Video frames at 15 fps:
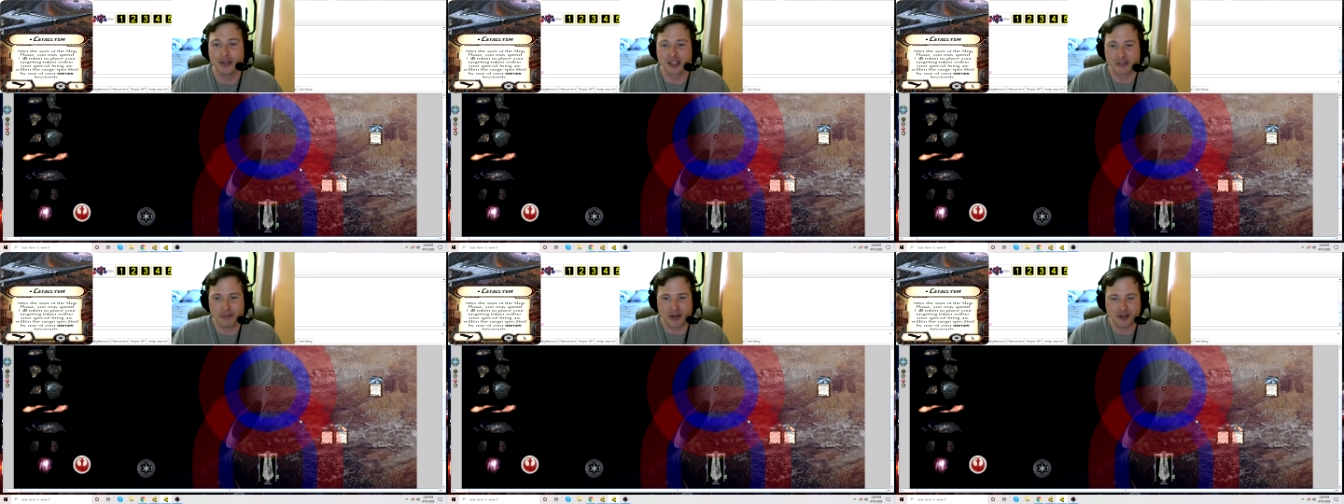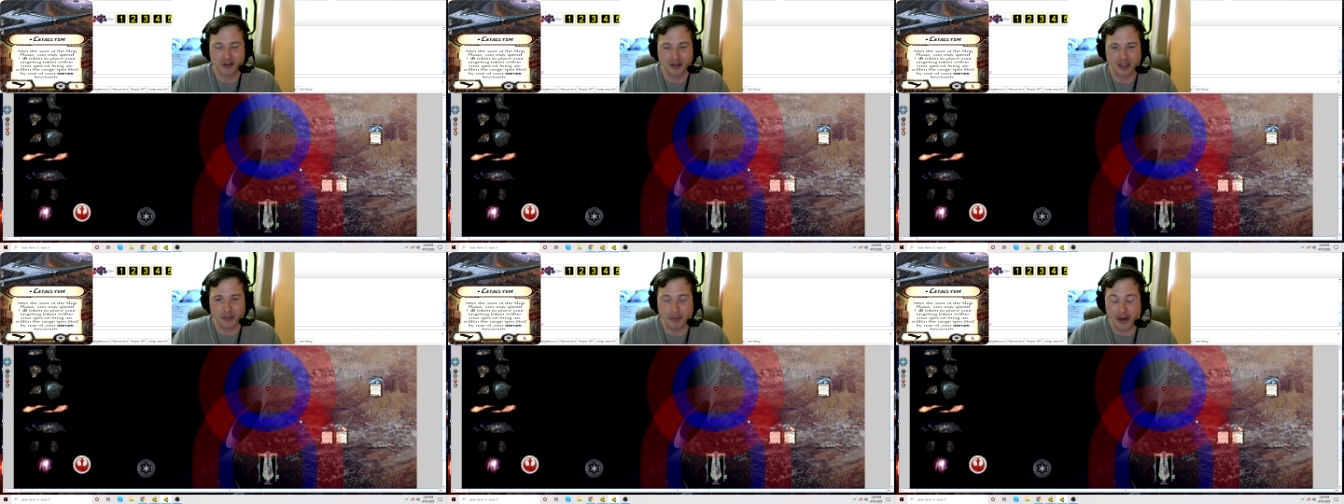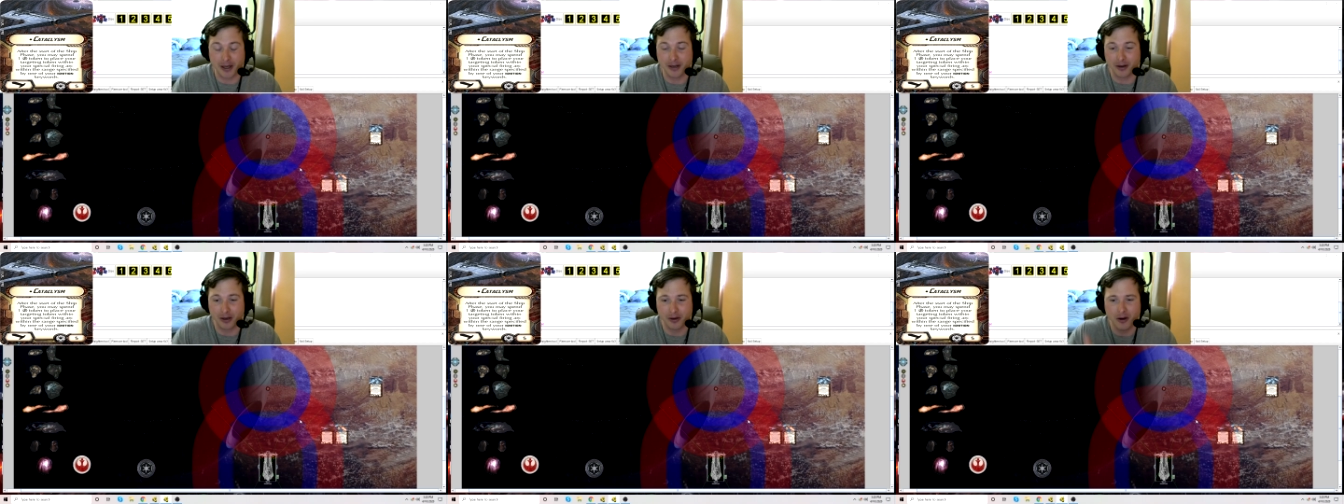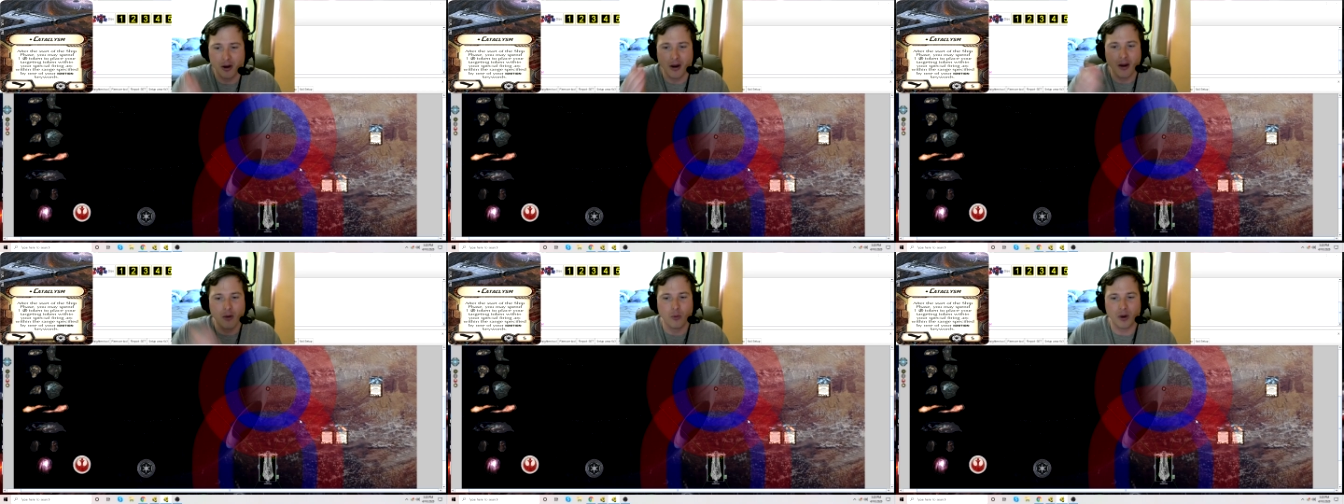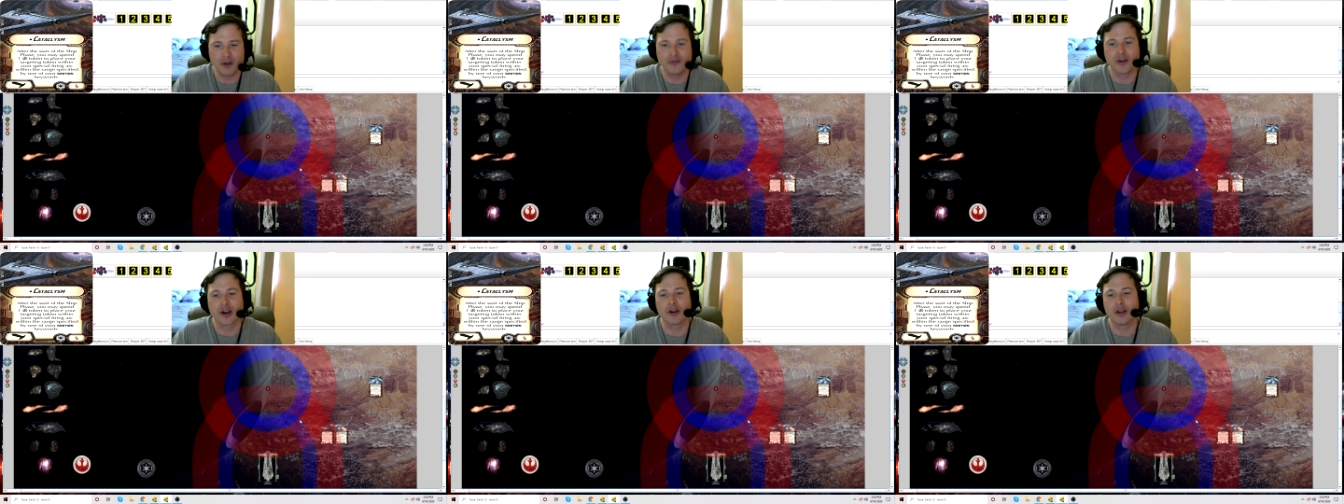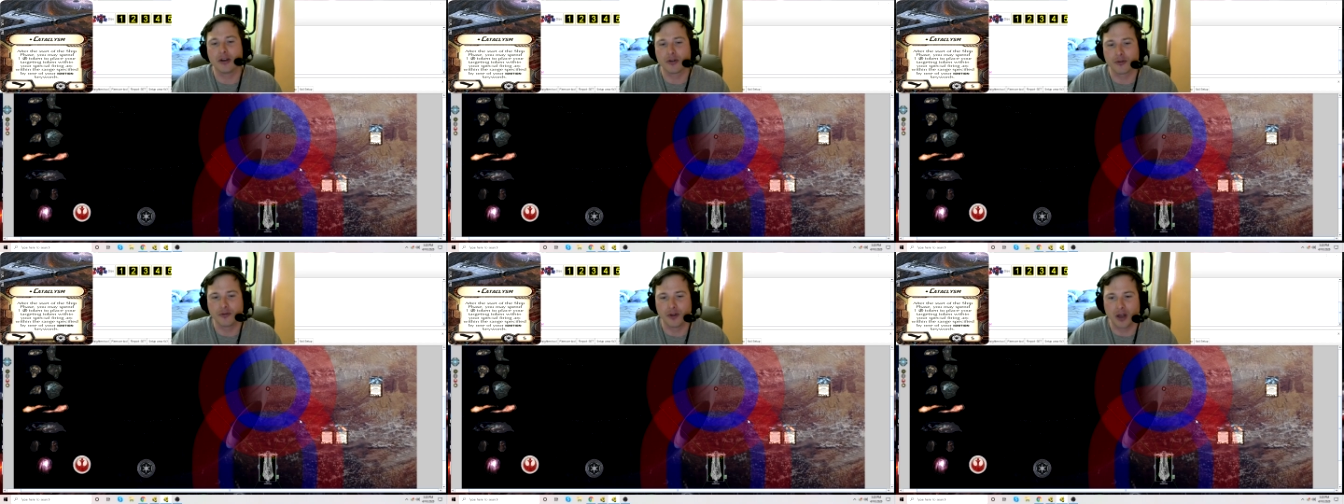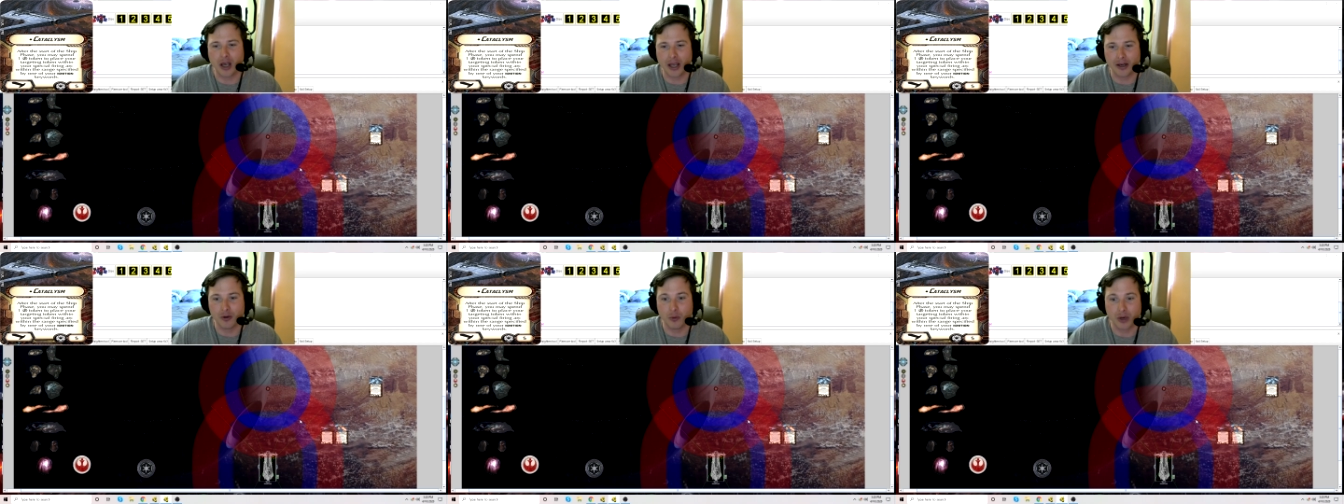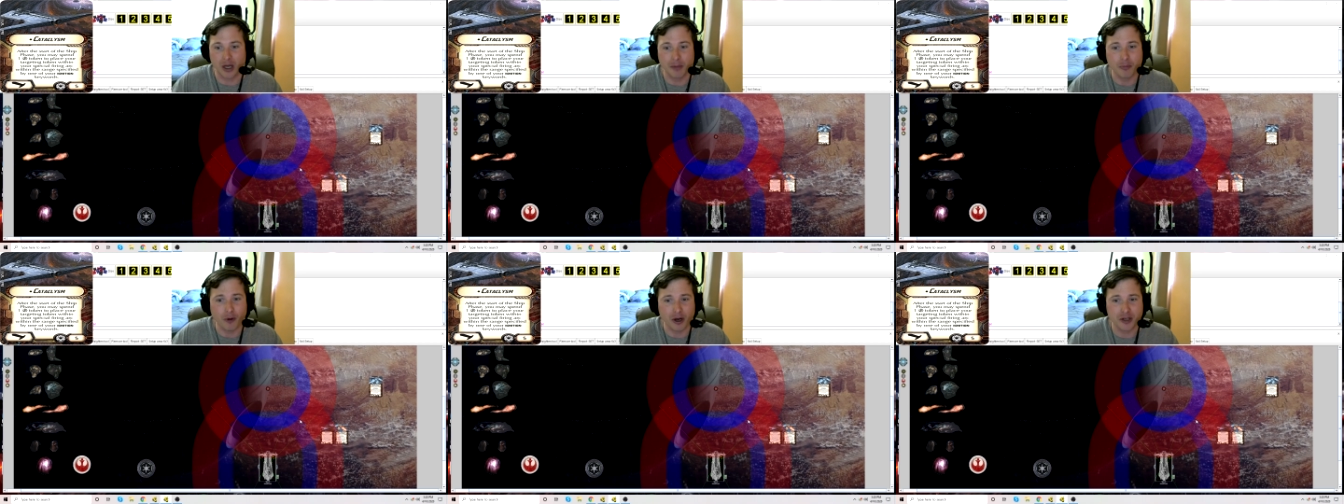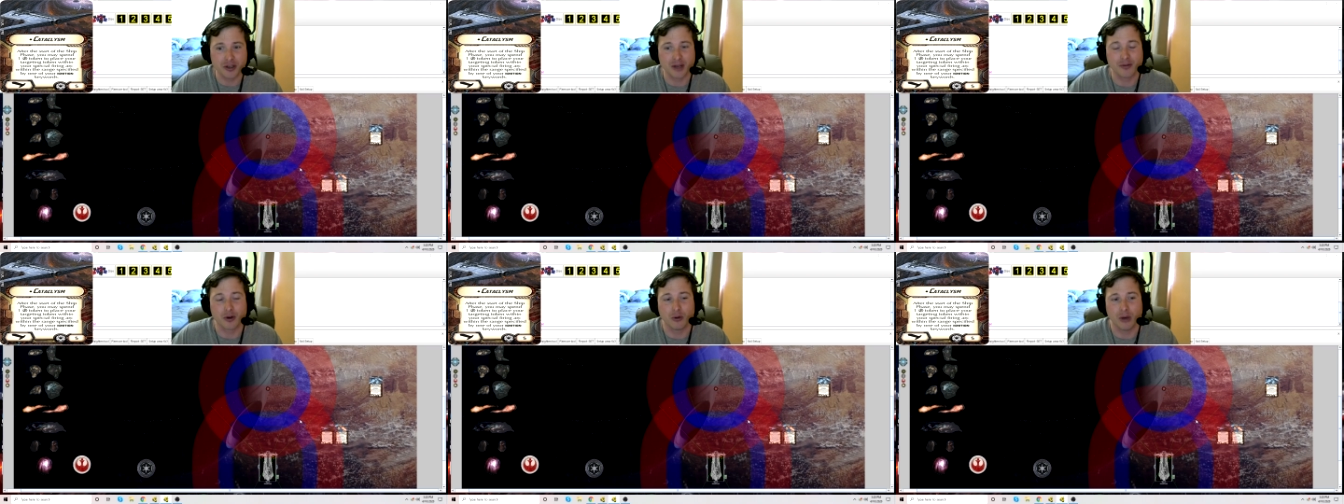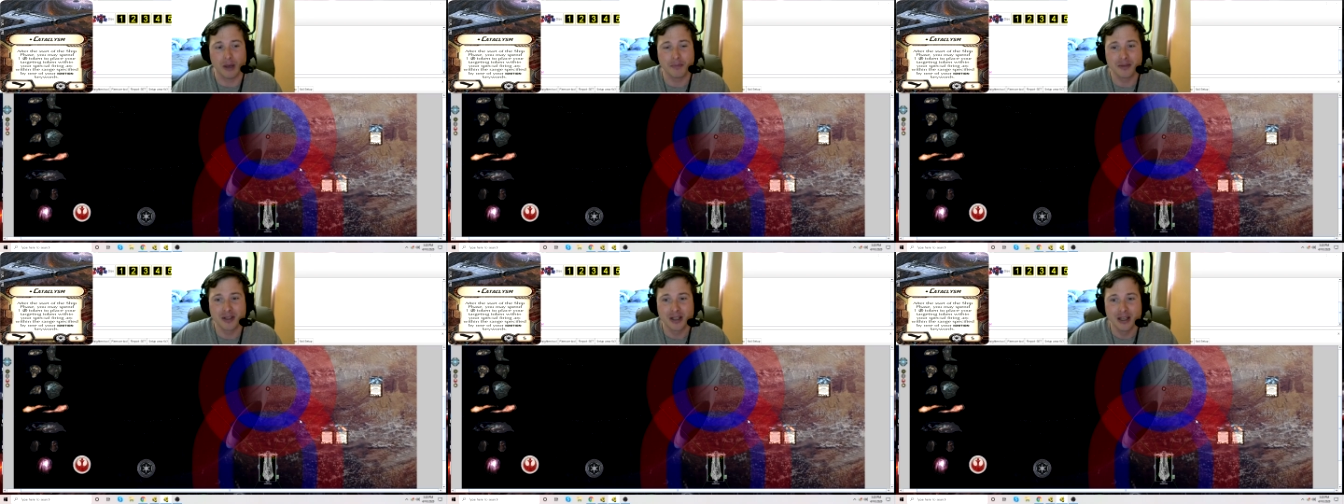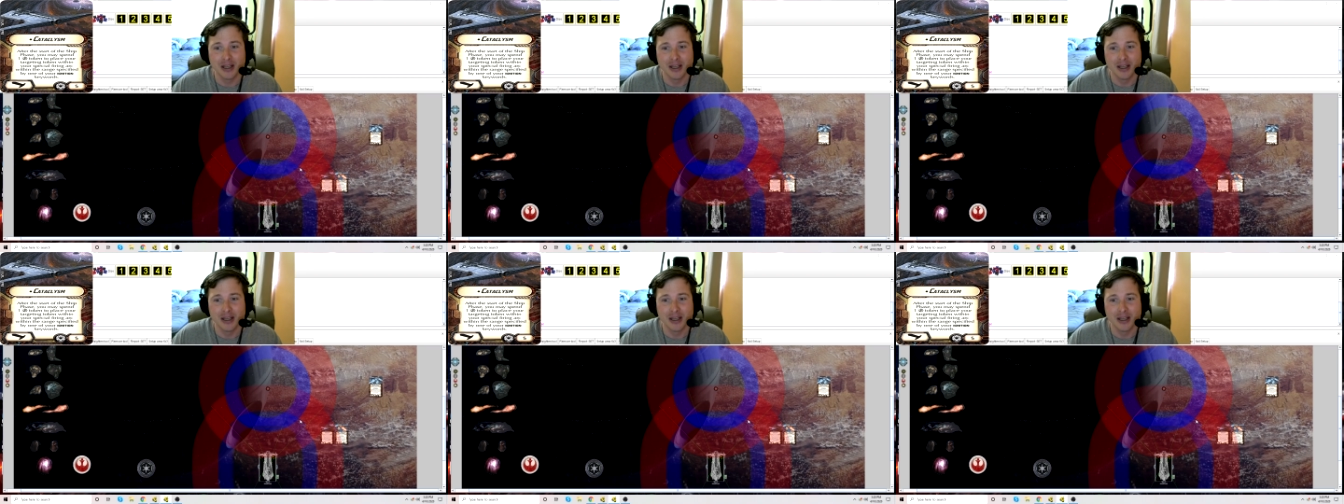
especially depending on what variant you're flying and what upgrade you have equipped.